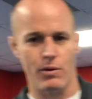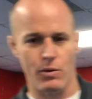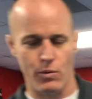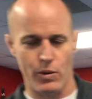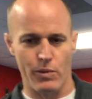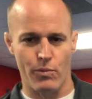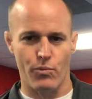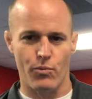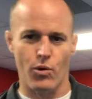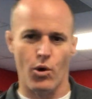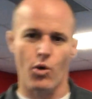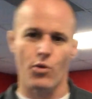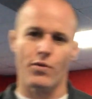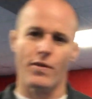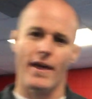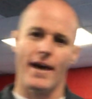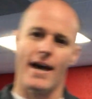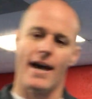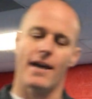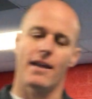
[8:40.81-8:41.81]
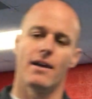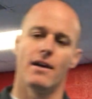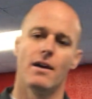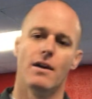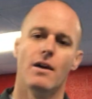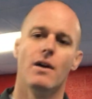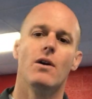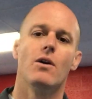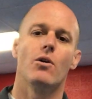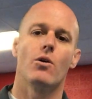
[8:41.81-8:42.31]
I wrote
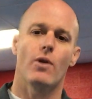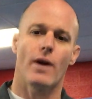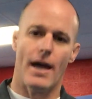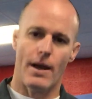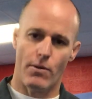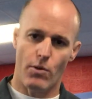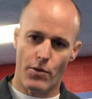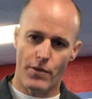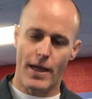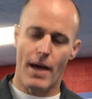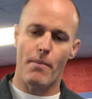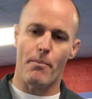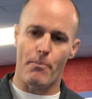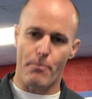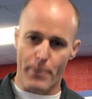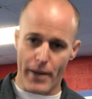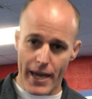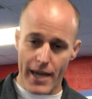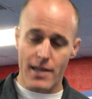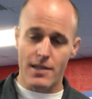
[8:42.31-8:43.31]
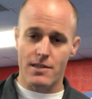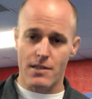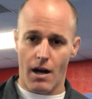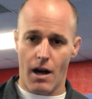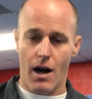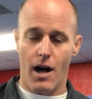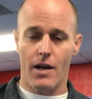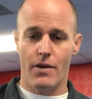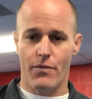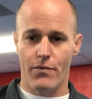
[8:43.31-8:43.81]
that based
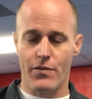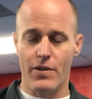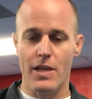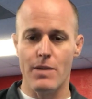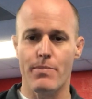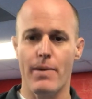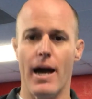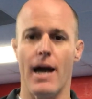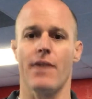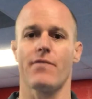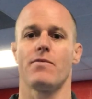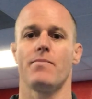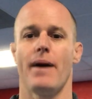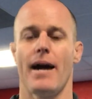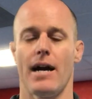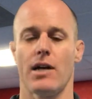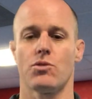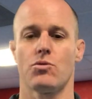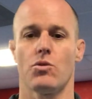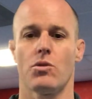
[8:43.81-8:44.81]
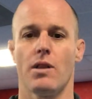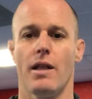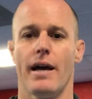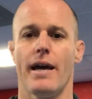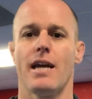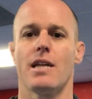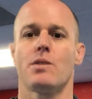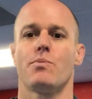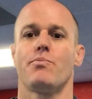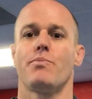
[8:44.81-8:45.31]
on feedback from actual
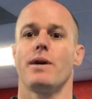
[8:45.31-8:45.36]
clients,